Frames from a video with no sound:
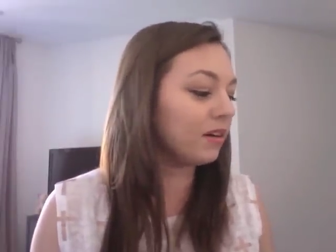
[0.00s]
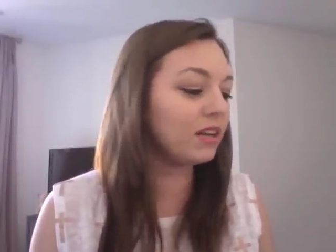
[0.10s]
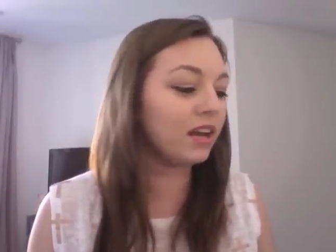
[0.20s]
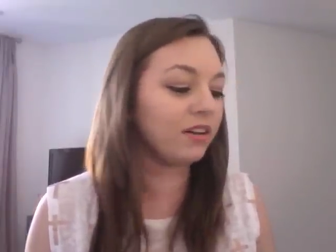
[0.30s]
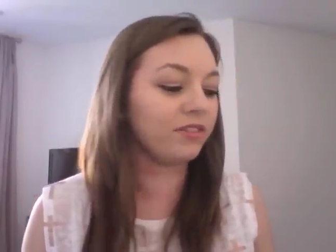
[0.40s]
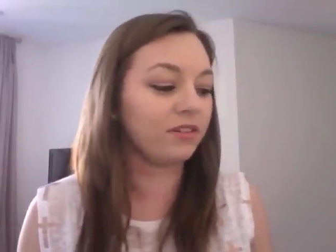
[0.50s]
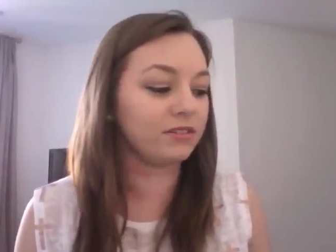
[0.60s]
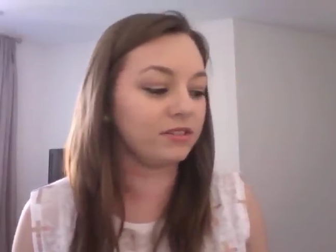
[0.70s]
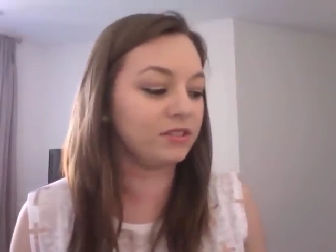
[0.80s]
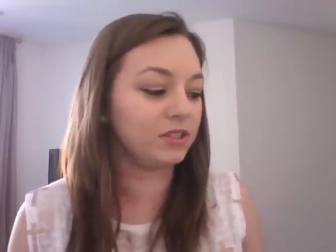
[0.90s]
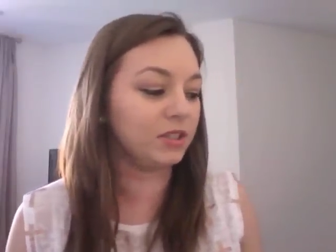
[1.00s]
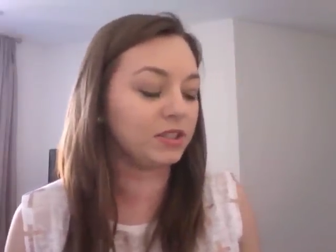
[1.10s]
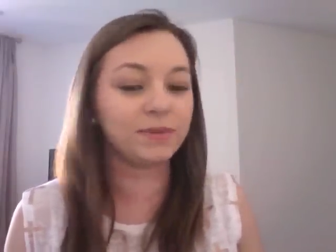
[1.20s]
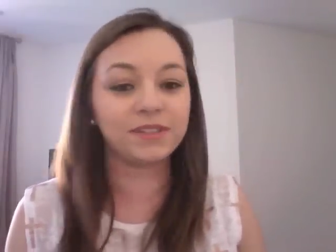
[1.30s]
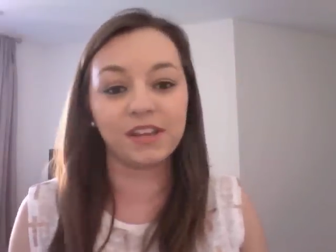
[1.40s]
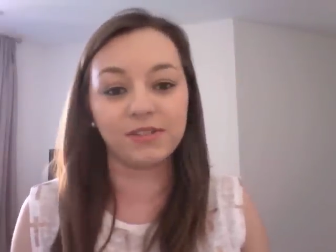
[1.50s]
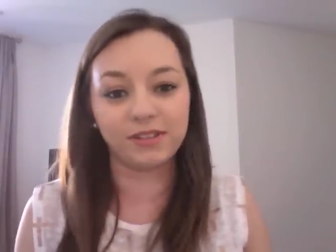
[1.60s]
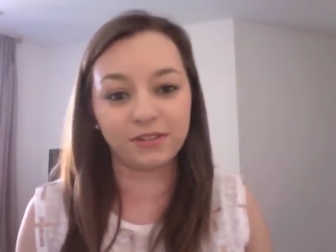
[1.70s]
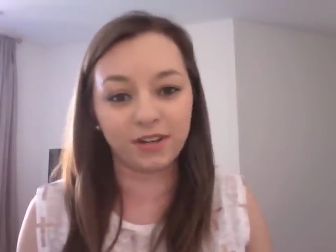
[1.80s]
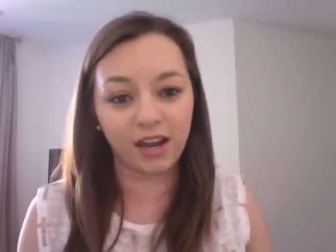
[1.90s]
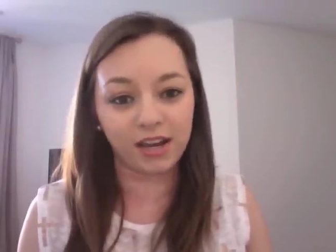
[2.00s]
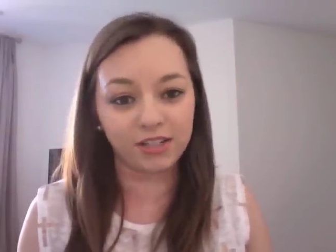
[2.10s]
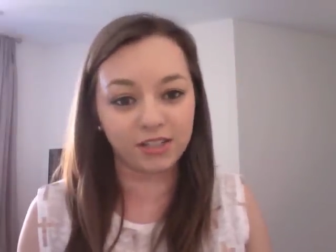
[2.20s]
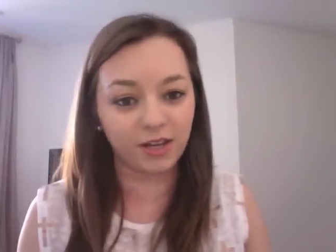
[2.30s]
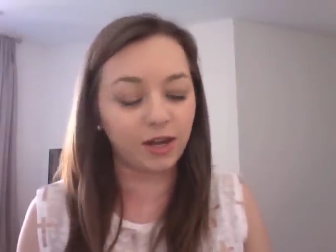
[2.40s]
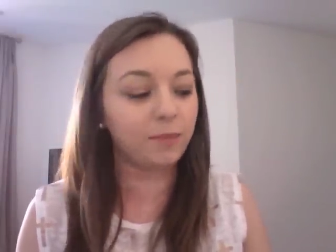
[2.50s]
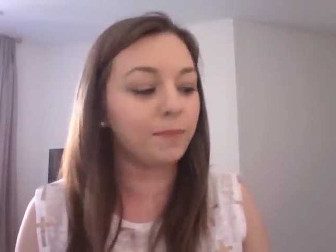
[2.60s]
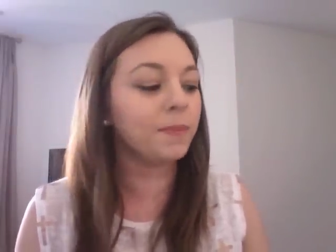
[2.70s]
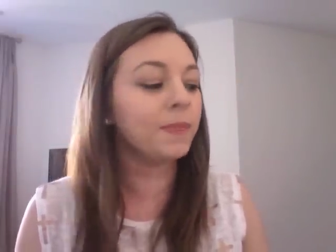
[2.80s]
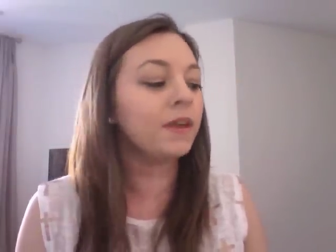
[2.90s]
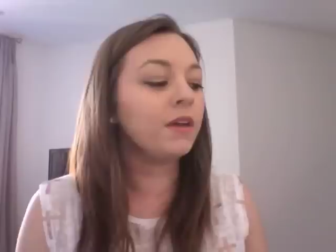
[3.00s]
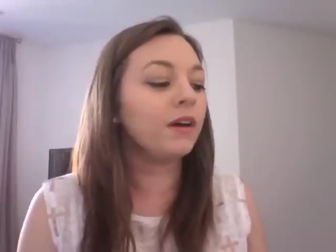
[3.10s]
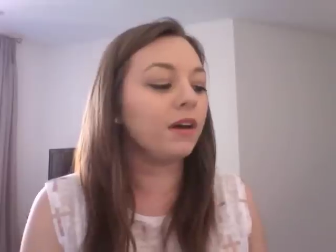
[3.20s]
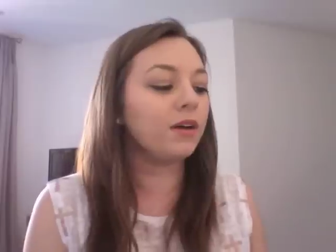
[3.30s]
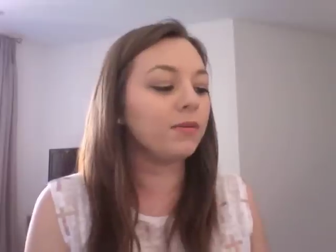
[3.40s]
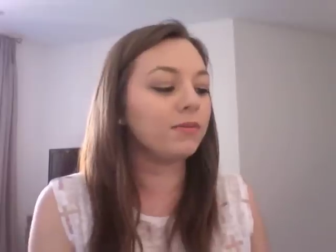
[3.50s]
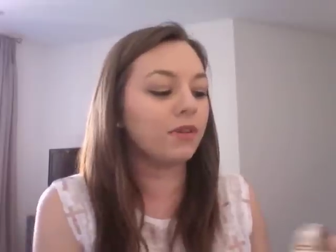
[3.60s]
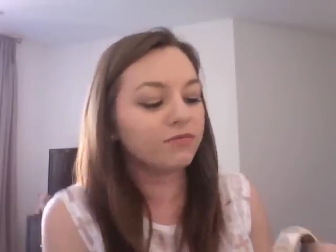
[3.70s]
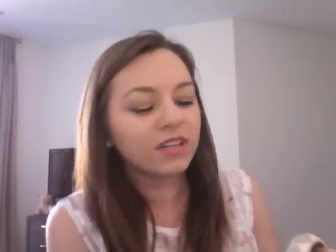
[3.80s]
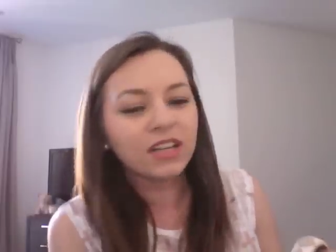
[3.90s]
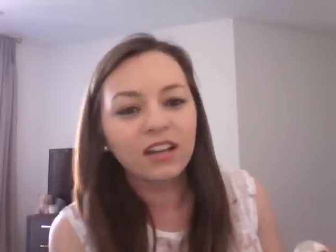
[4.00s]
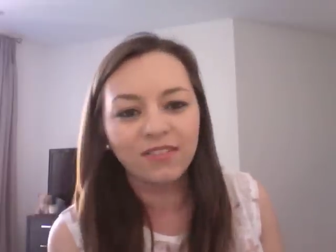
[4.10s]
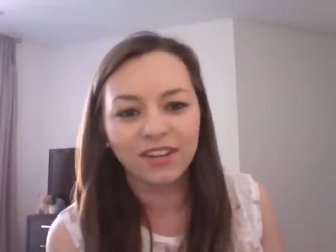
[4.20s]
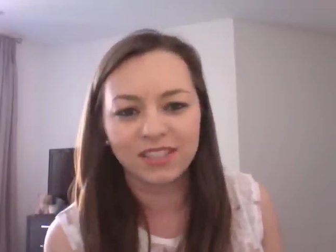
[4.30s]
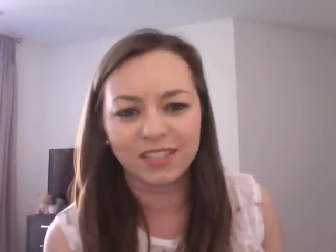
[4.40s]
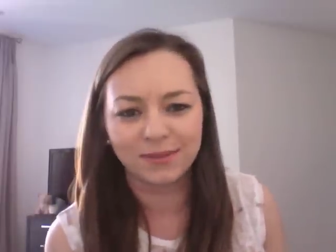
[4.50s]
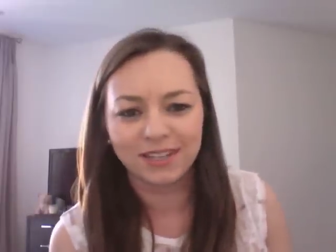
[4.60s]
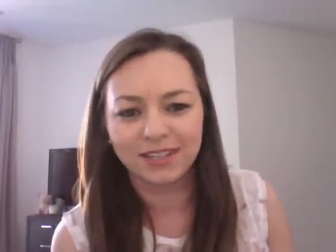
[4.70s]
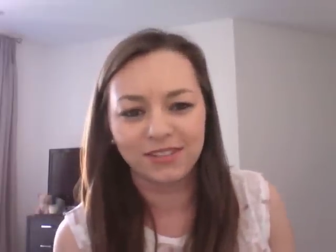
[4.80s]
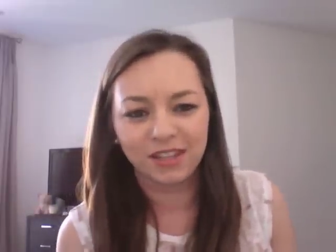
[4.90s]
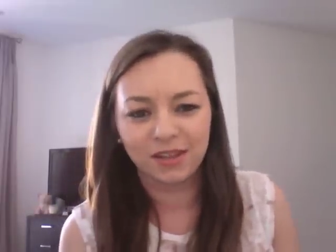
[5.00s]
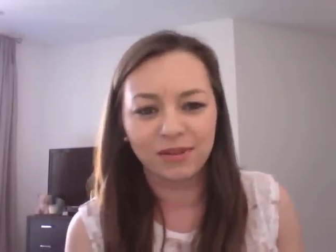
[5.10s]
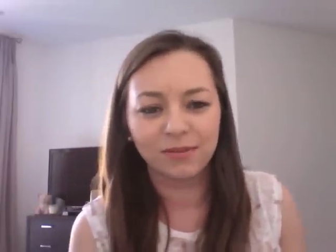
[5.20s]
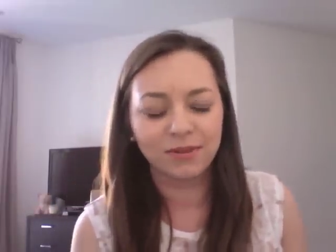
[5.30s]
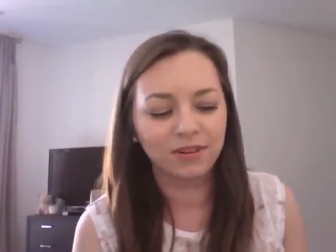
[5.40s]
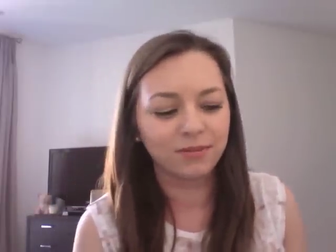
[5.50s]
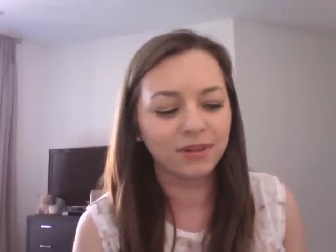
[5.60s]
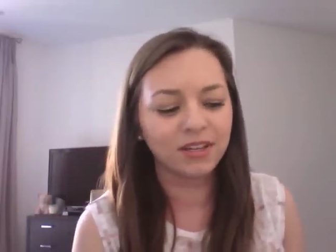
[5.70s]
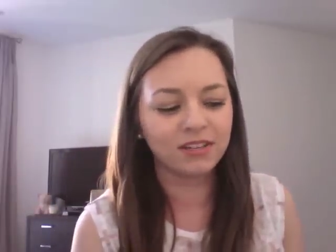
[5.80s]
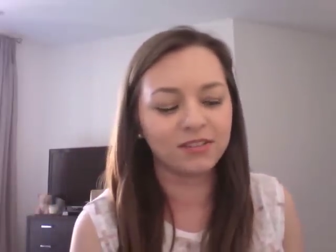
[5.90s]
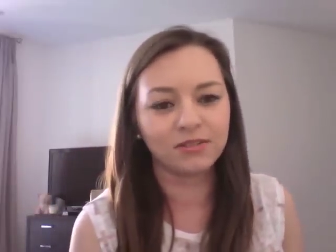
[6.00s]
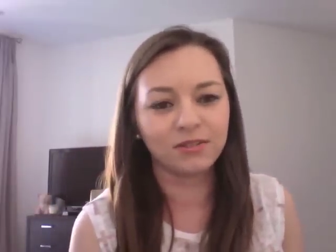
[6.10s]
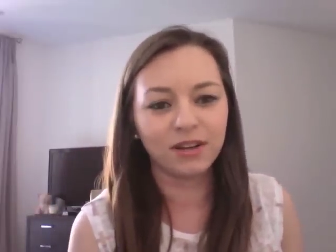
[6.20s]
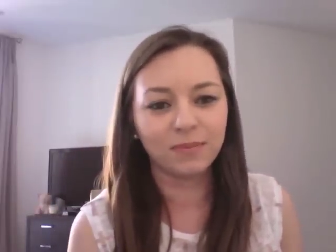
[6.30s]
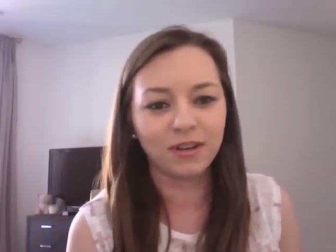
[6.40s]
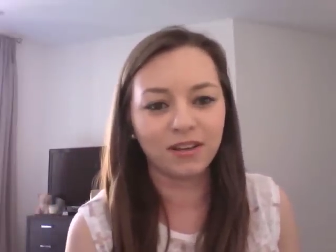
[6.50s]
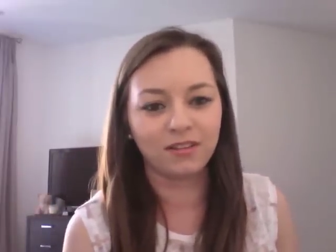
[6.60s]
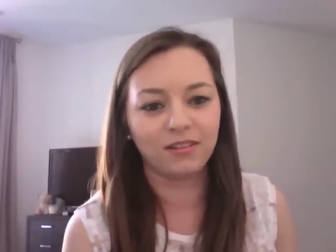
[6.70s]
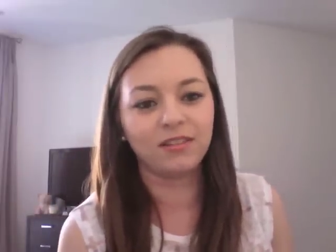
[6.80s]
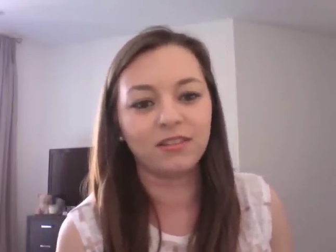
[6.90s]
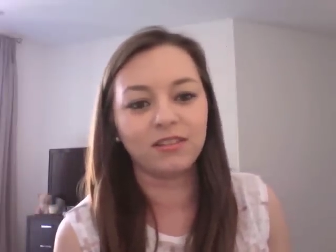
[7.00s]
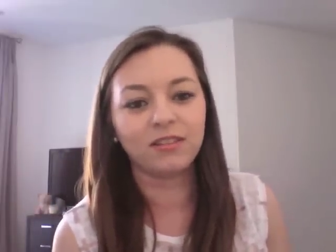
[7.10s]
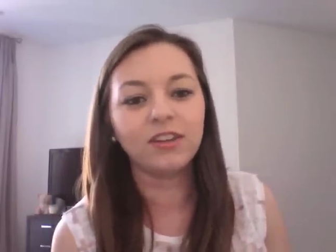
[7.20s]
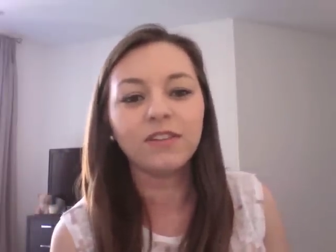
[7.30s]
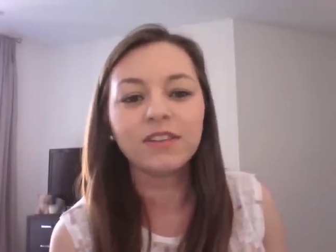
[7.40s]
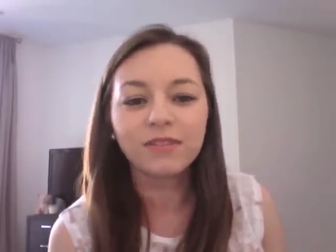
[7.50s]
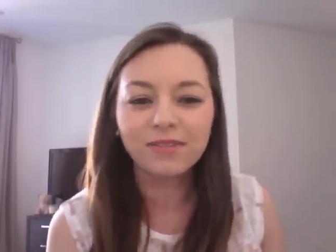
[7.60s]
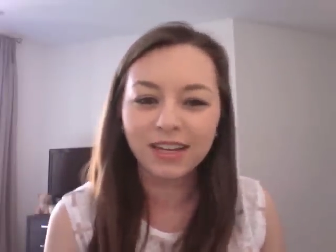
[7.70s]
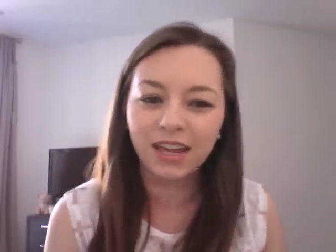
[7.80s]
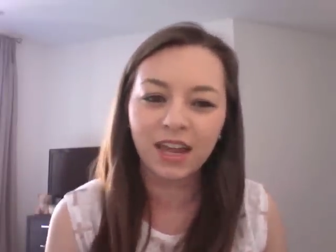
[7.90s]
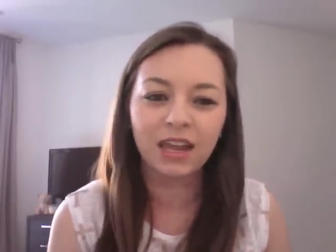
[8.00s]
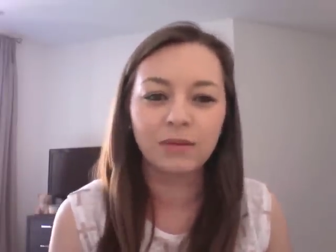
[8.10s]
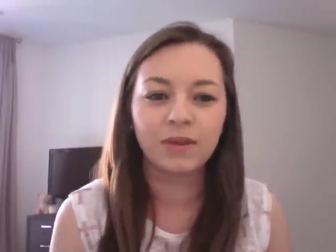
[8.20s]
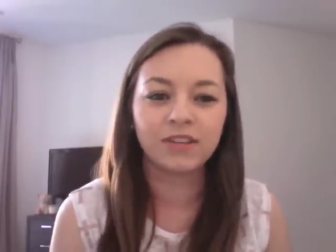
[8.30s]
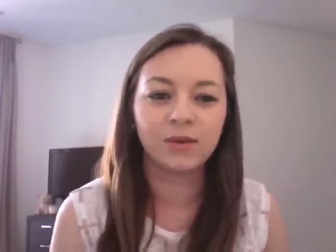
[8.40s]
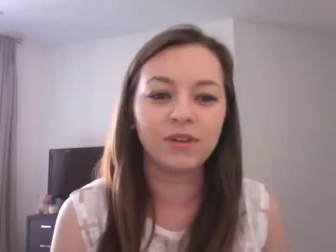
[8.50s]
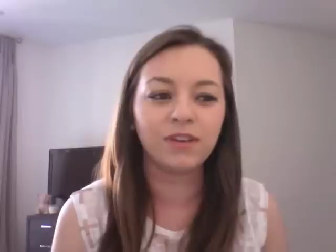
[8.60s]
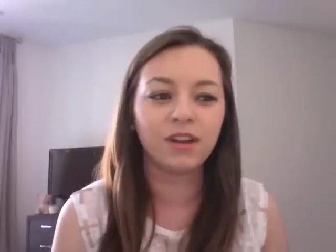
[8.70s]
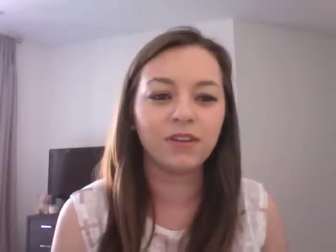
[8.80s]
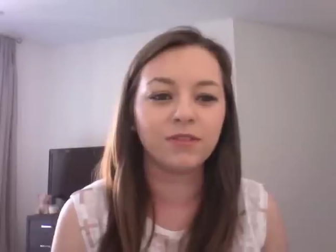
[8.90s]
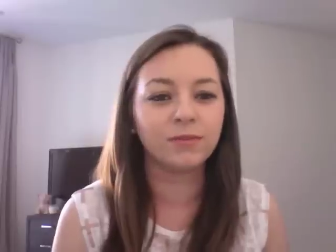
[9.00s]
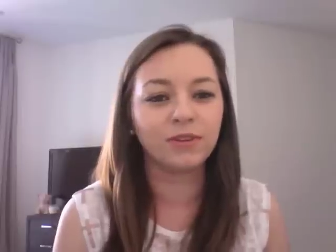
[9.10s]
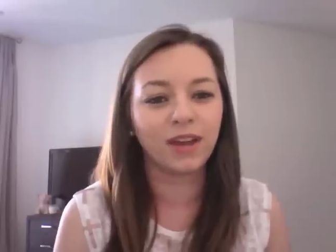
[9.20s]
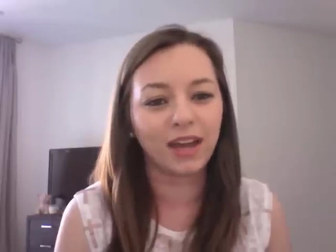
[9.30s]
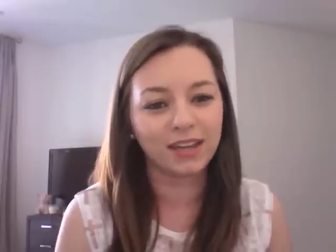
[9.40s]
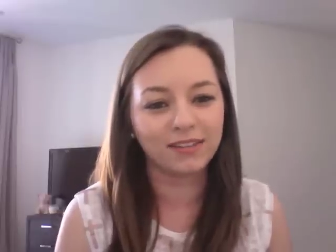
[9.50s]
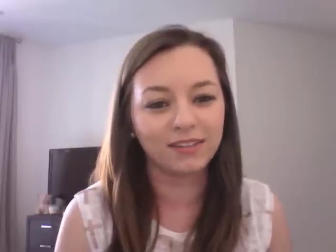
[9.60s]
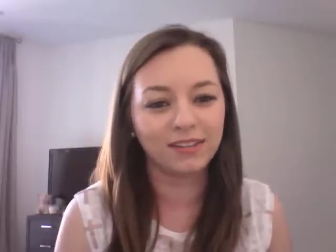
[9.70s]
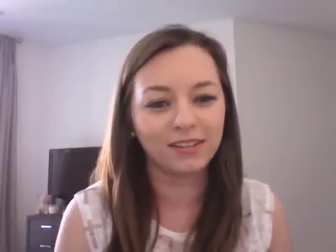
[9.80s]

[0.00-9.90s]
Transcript: Next, I'll just do some accessories I got at H&M. Really love H&M accessories at the moment. I went in and there's quite a bit. You know, they're like really hit and miss. You either love them or you hate...